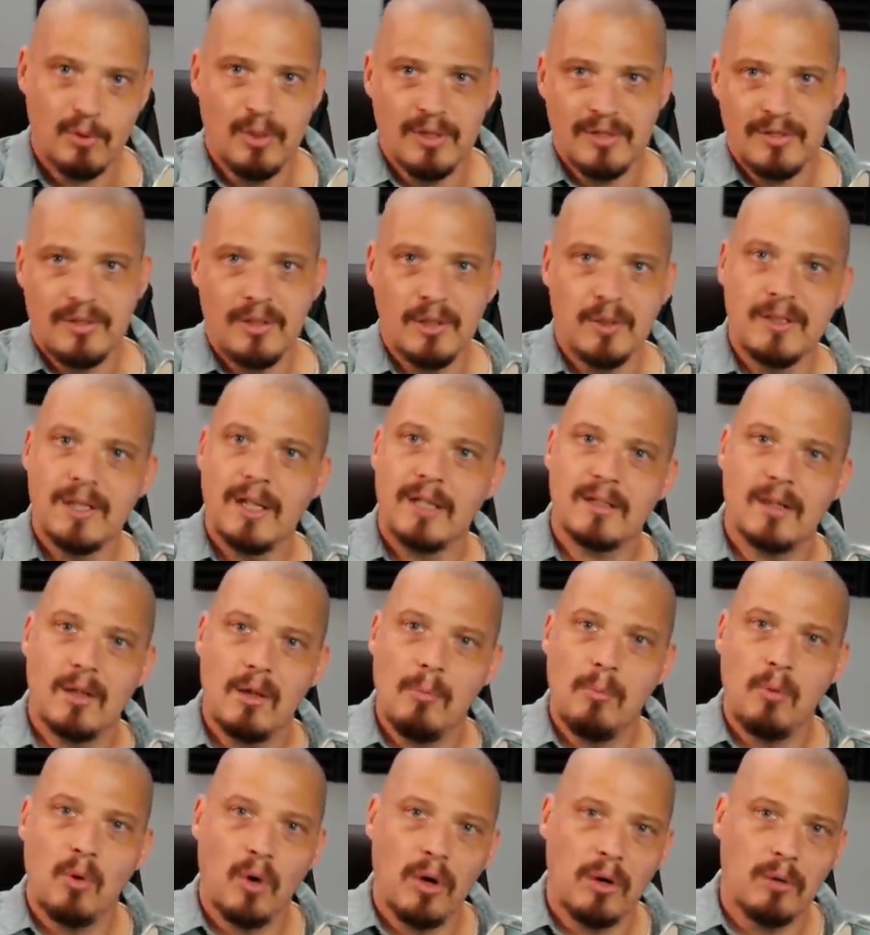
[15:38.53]
it's still not to
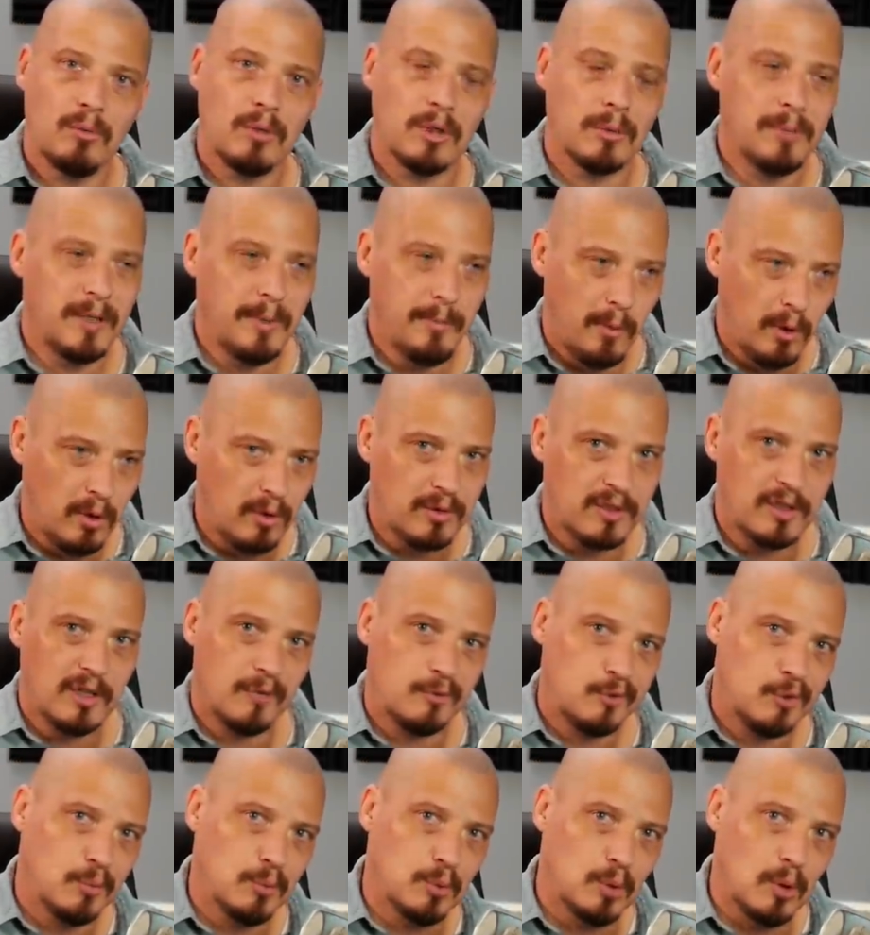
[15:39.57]
the point where people are
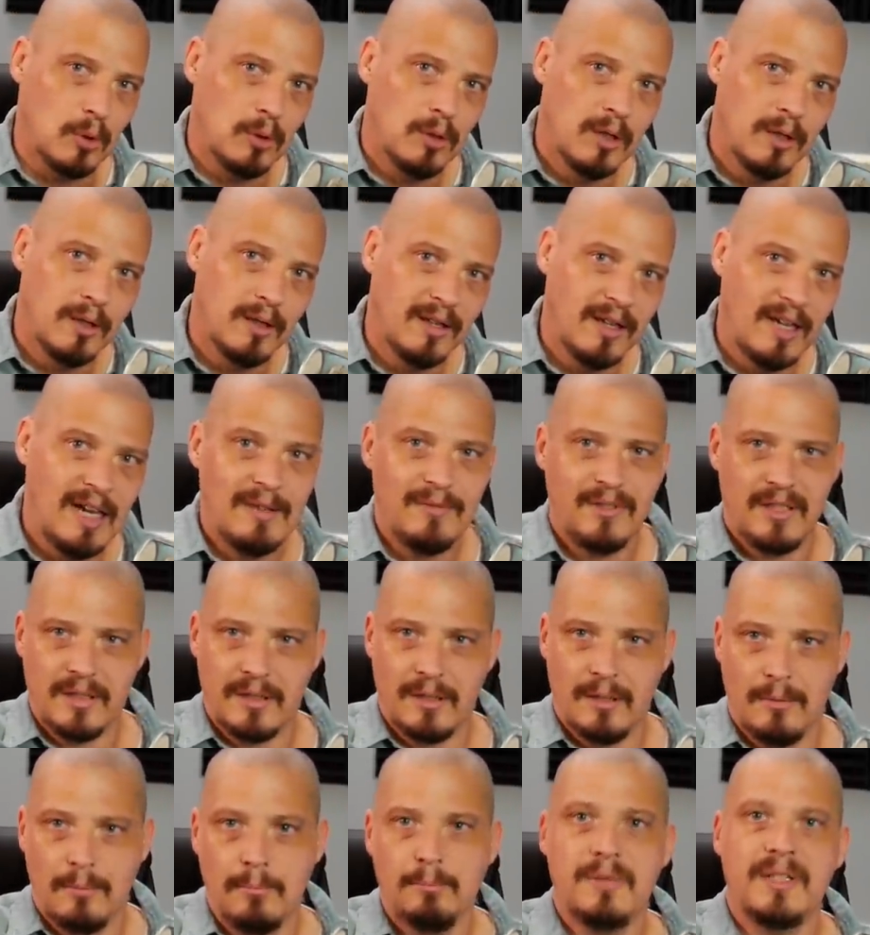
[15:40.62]
comfortable
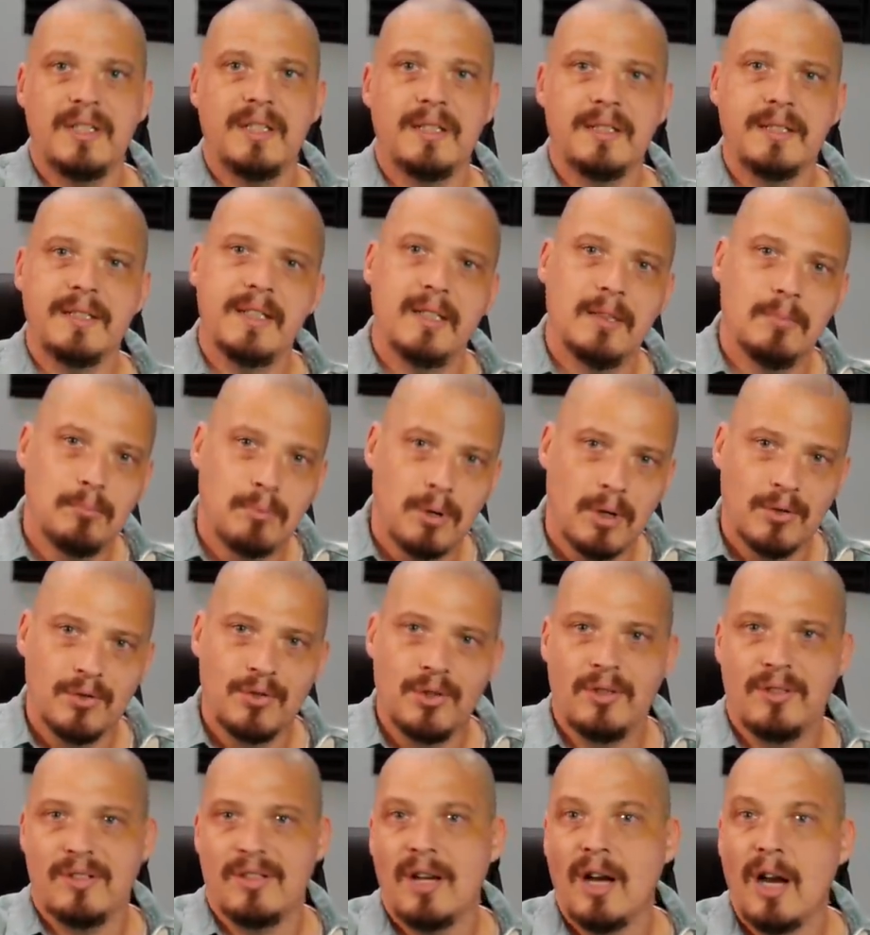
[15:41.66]
having a big
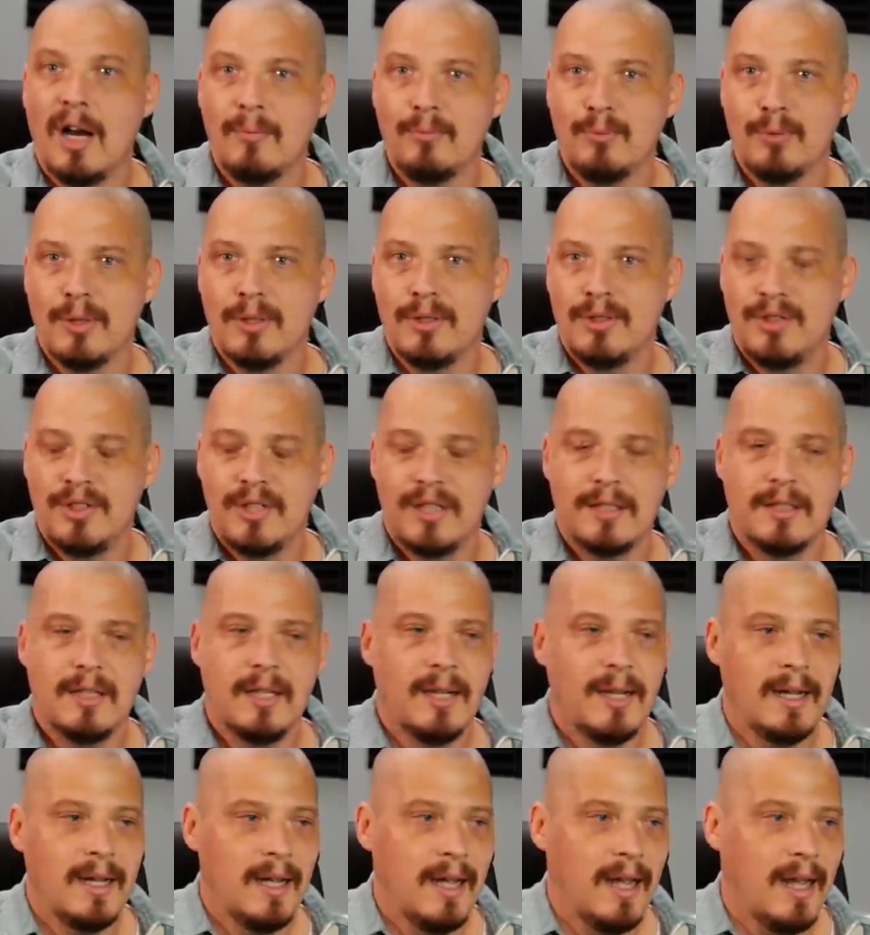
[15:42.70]
in-person conference yet.
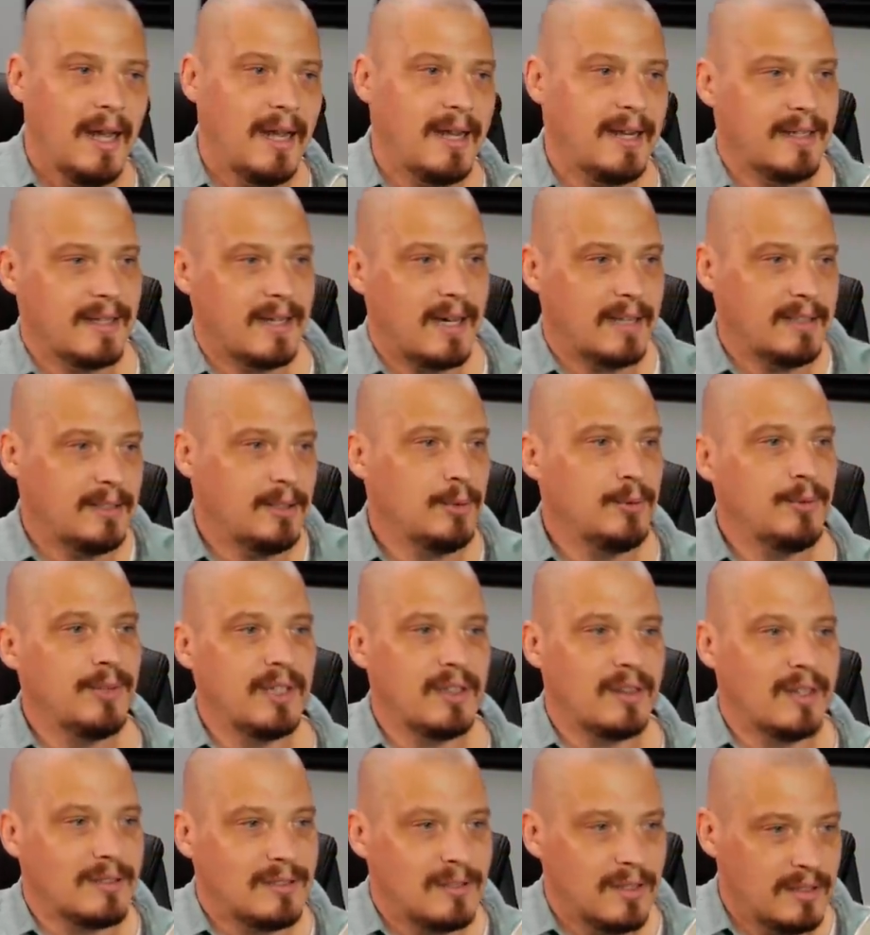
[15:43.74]
And I do
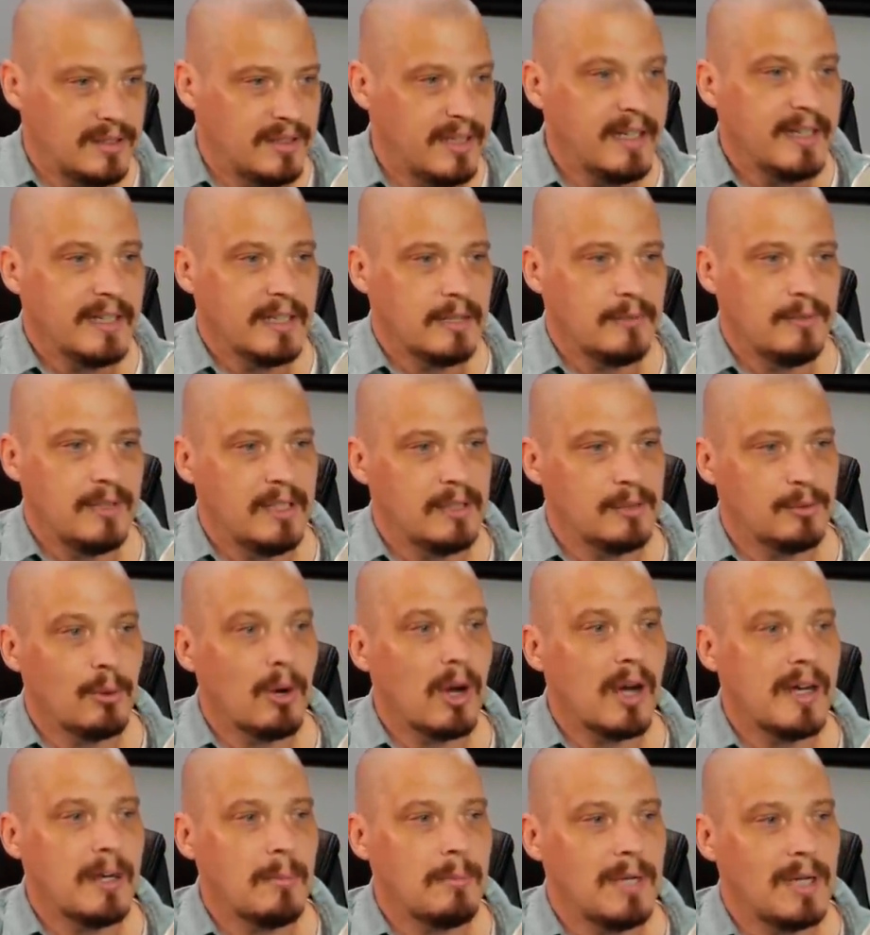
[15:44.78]
think that's a negative. He's
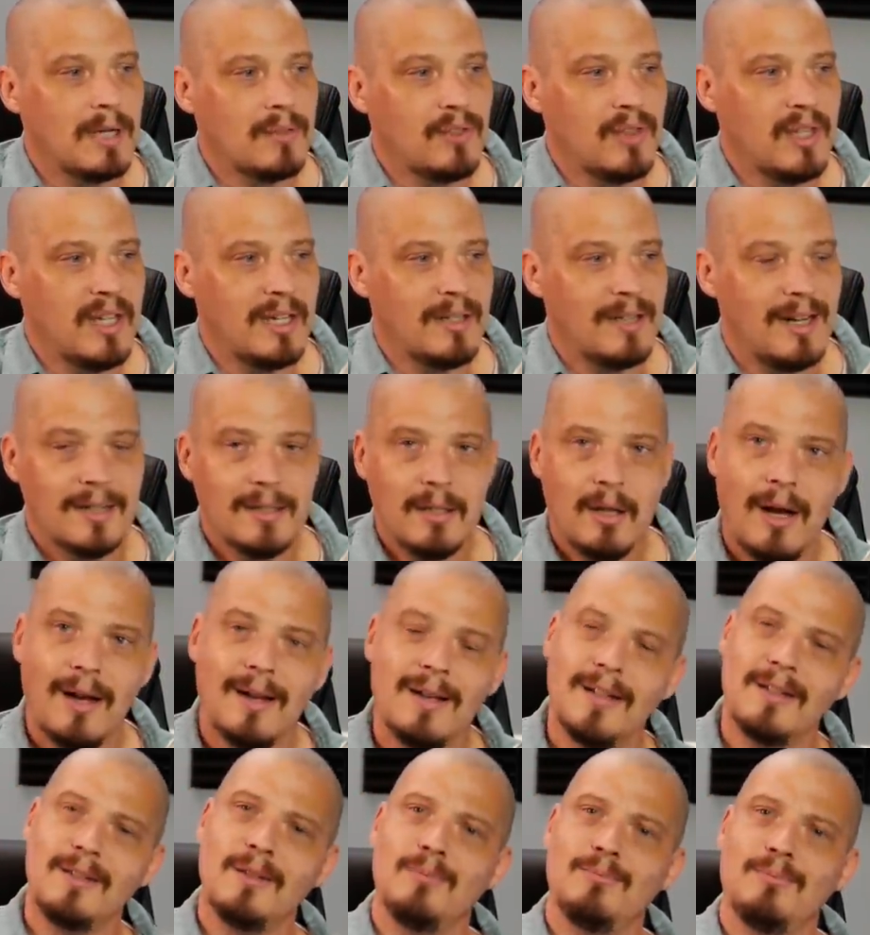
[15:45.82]
right about that.
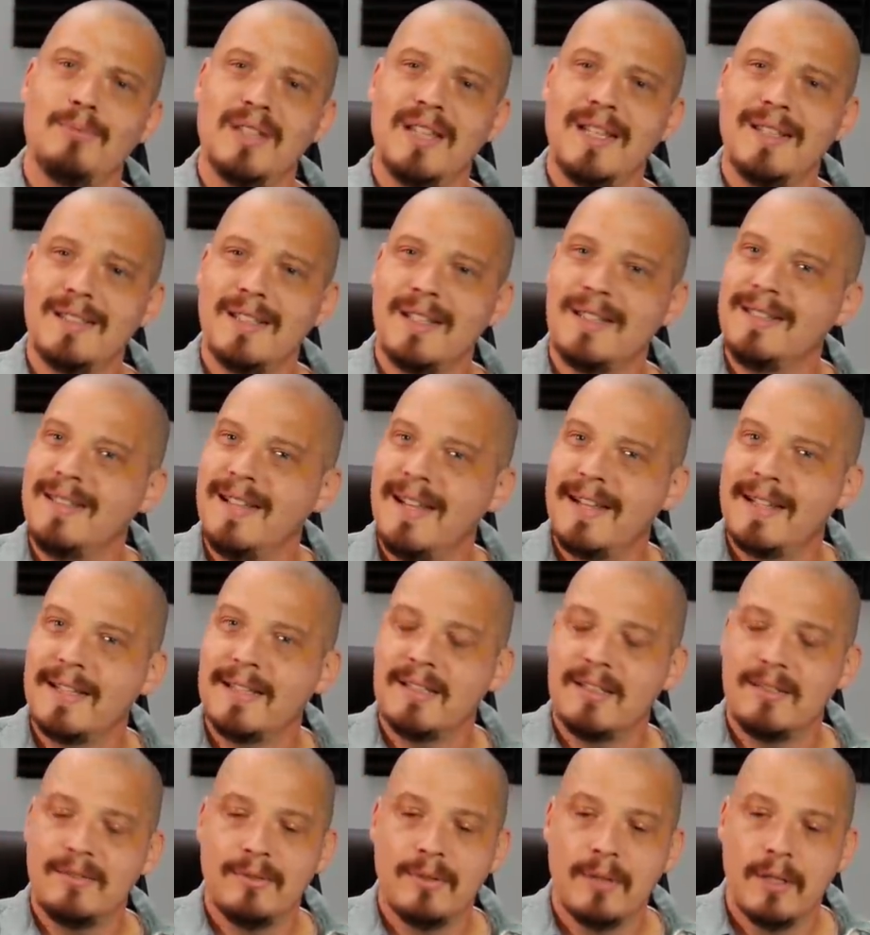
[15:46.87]
But that's a
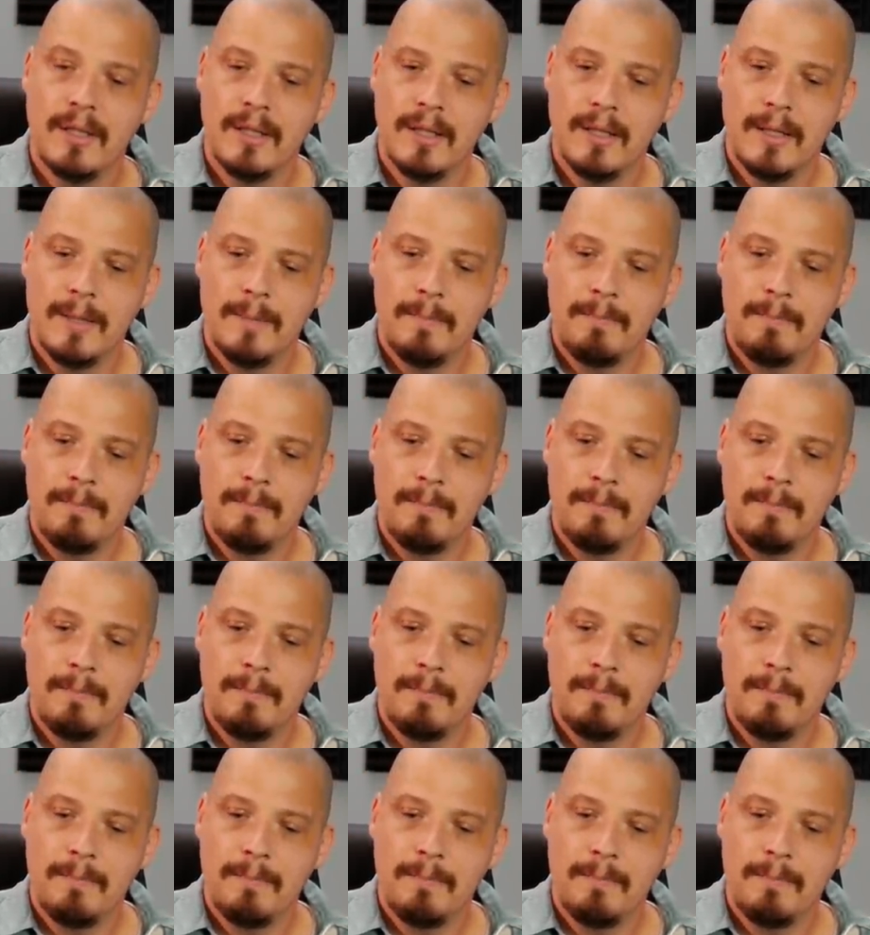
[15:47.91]
negative